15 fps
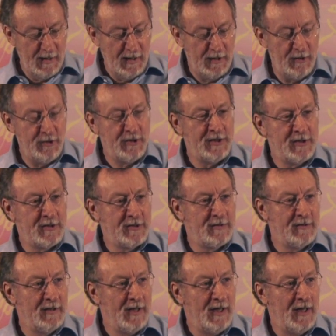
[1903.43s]
You just
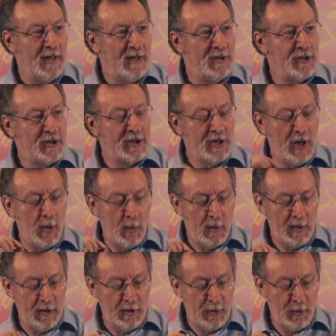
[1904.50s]
sew a
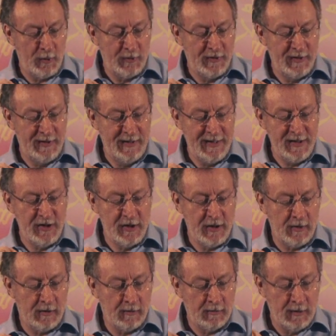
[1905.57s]
little
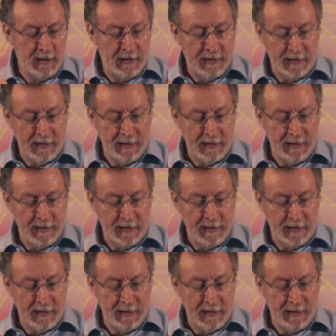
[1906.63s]
digital